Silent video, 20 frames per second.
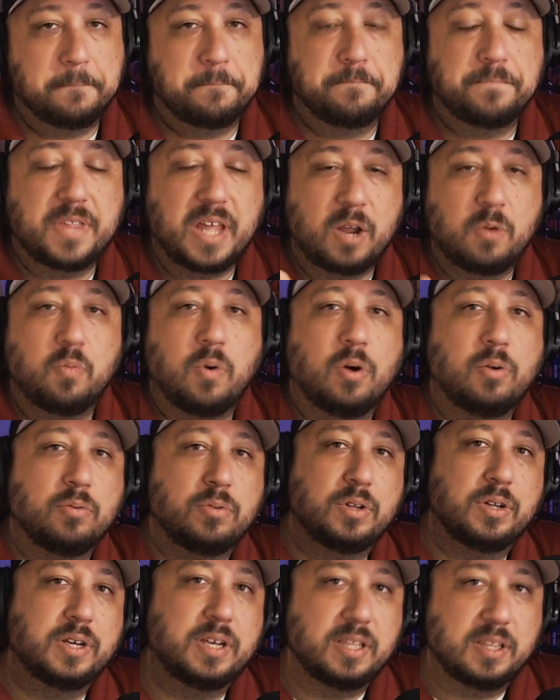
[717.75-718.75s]
They won't
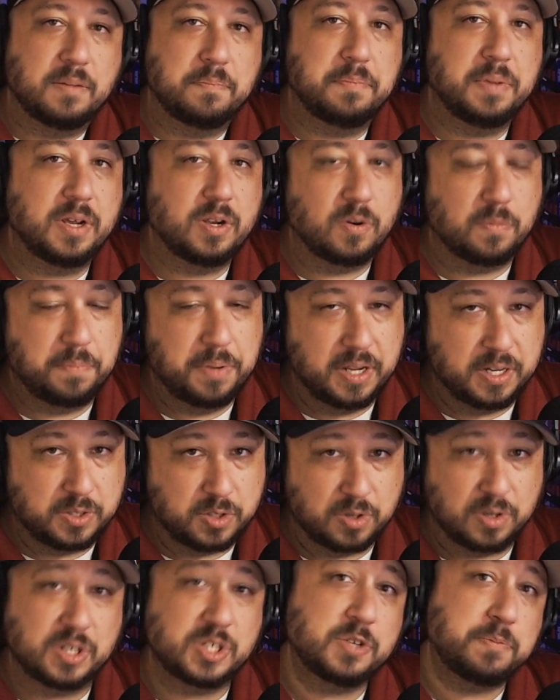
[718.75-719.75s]
look at the bigger
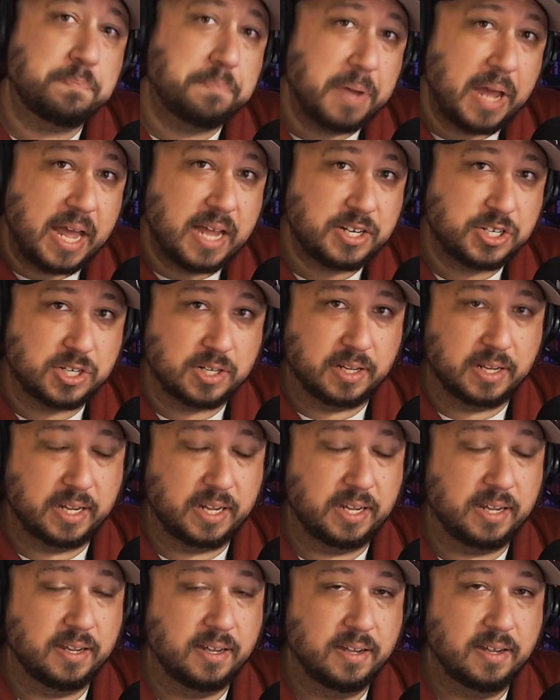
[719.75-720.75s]
picture,
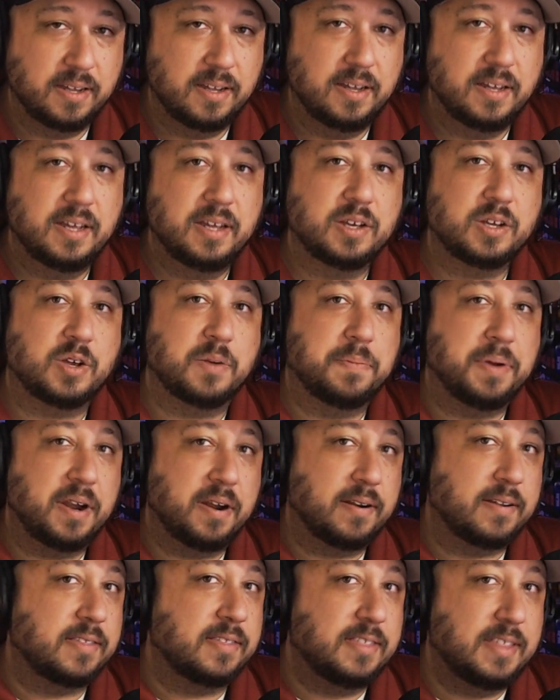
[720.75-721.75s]
especially
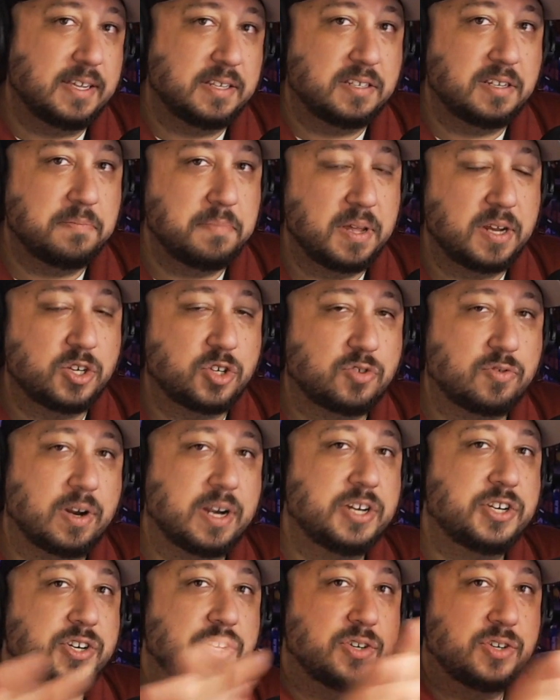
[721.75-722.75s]
comparing this
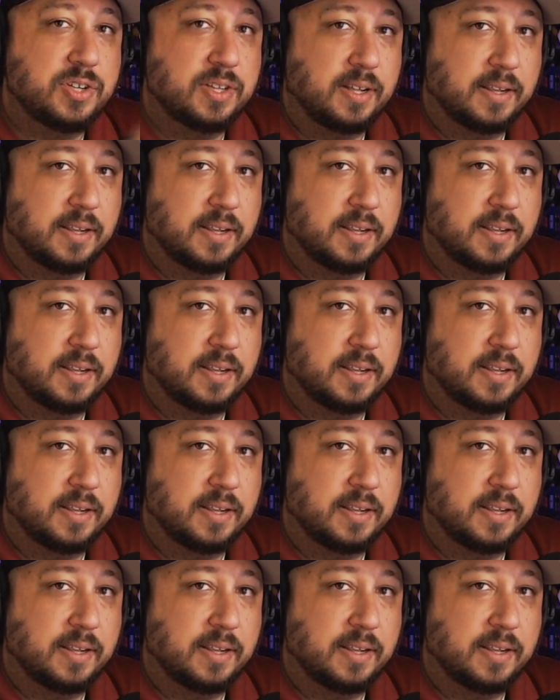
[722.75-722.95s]
administration to the